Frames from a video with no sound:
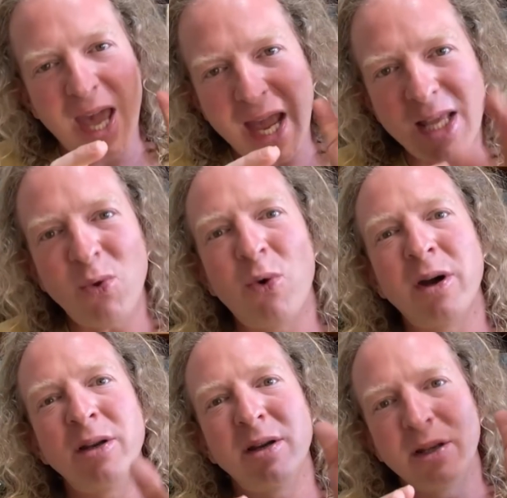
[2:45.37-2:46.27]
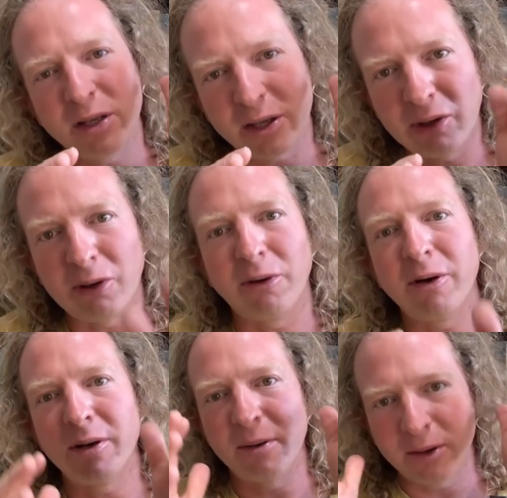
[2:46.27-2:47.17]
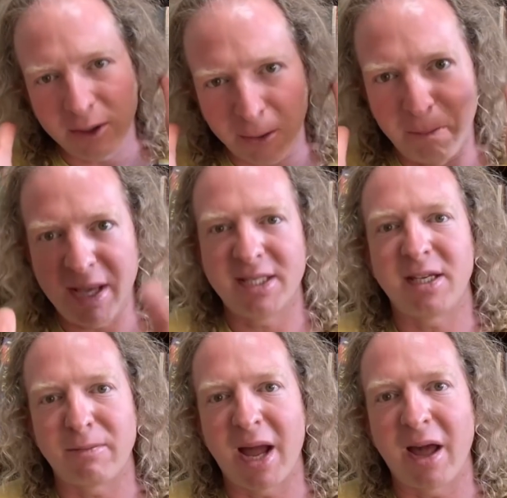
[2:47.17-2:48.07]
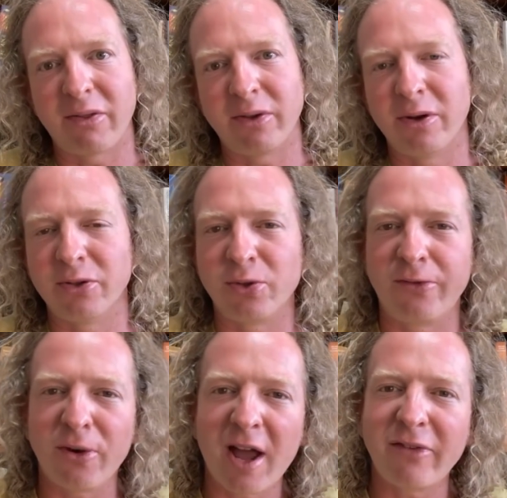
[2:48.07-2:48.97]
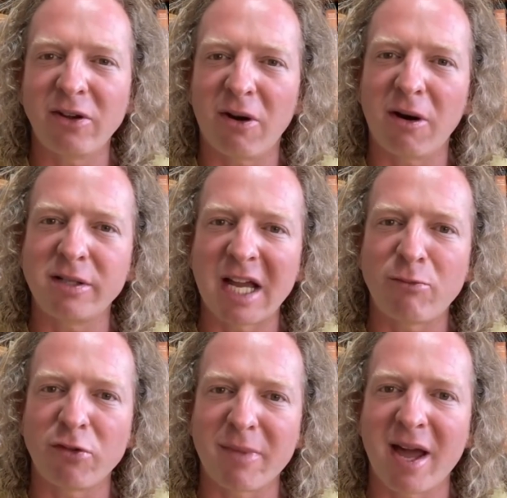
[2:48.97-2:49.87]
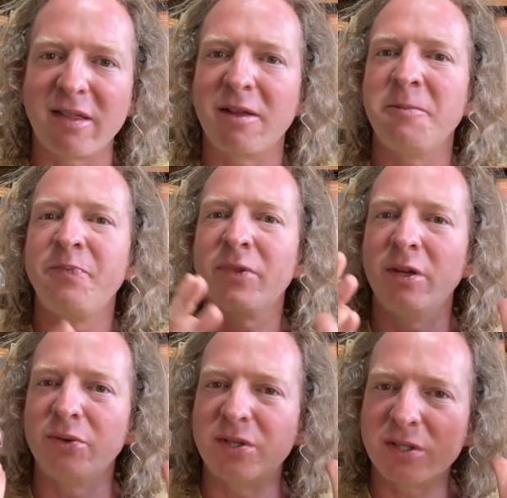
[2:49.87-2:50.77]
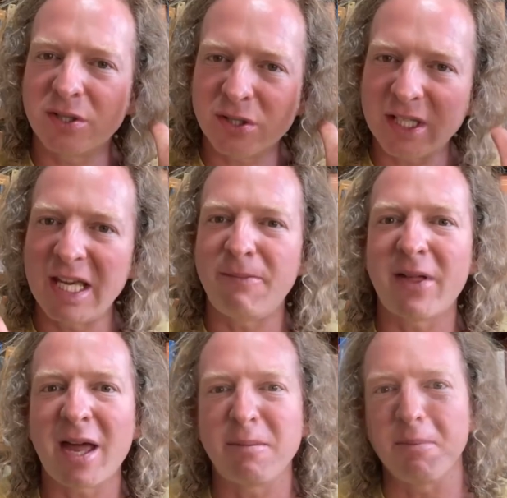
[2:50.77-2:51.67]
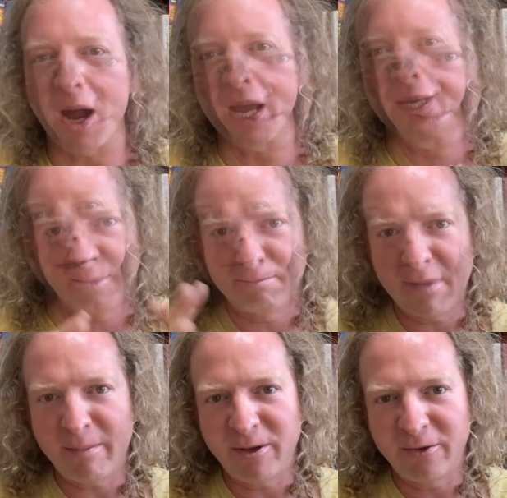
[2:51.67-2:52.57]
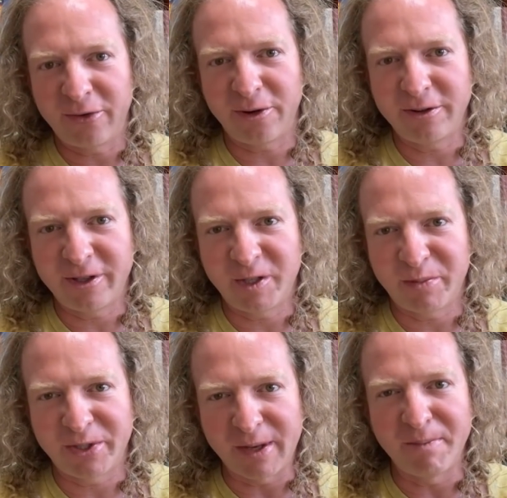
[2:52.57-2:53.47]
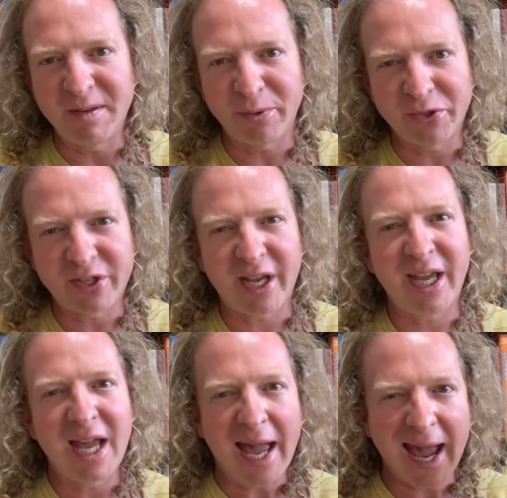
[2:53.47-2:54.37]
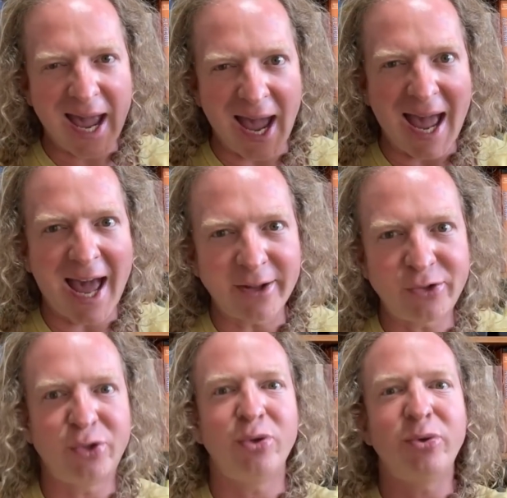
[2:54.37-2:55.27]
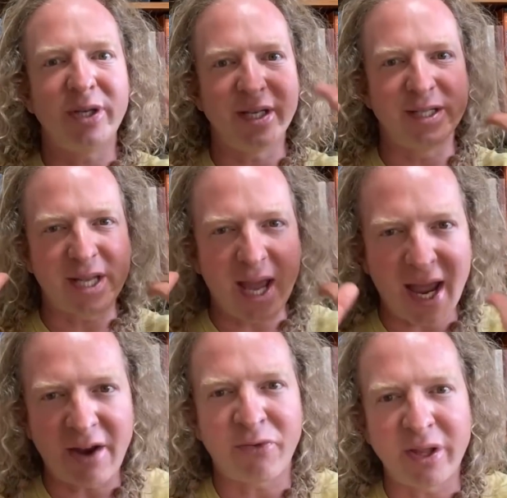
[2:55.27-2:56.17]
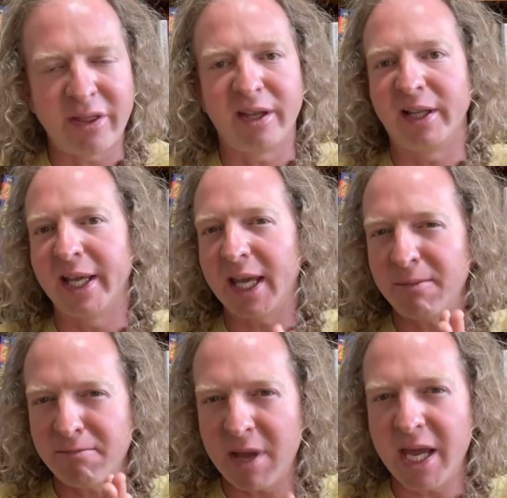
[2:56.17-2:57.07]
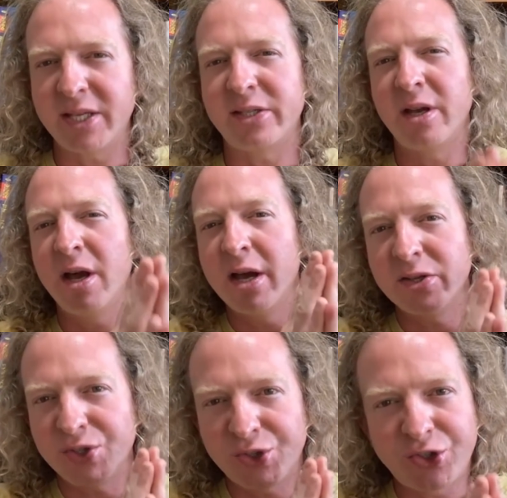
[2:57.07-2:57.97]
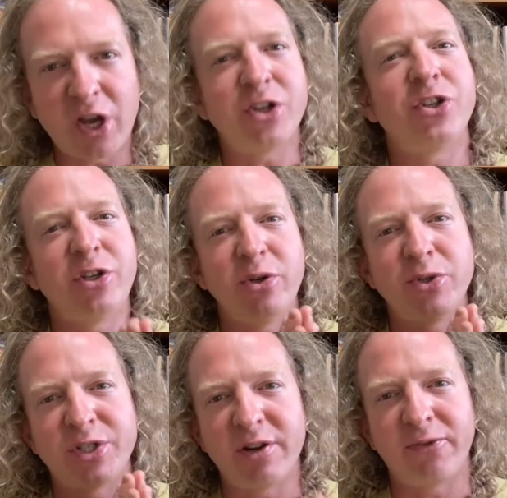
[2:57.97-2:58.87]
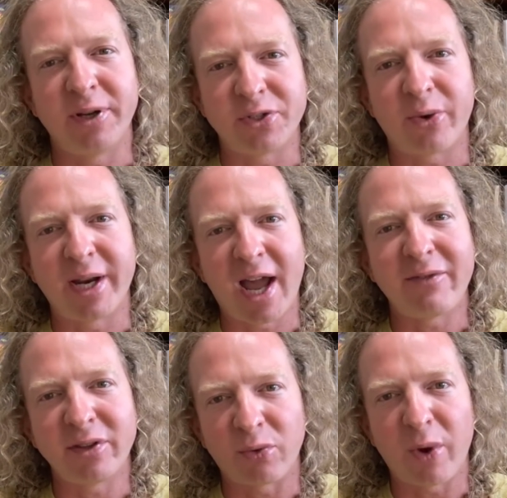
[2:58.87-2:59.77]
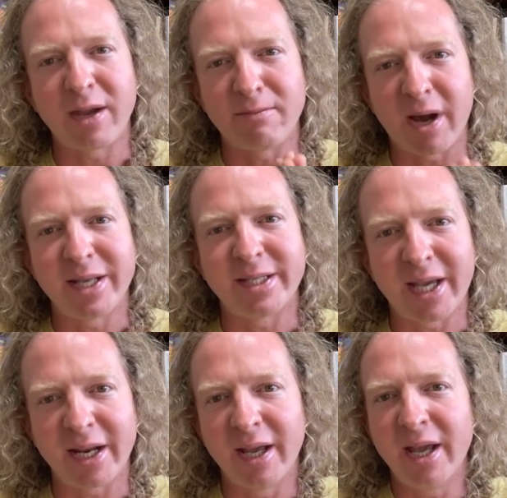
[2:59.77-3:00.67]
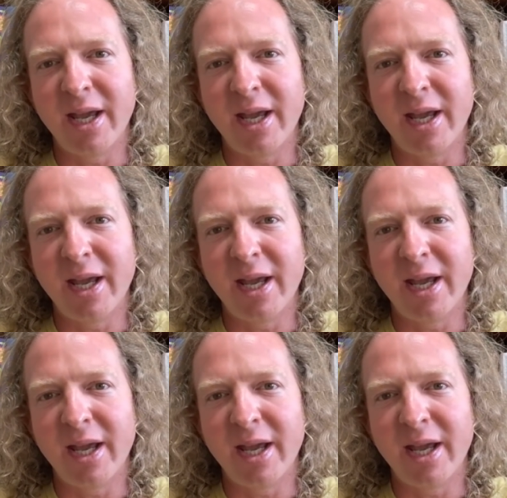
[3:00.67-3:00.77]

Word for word: anyone can learn, you know, basic math, you know, so if you're having a hard time with math, you know, just keep that in mind. Maybe you've heard this, but some people say attitude is everything. Like, it makes such a huge difference, right? Having the right mindset,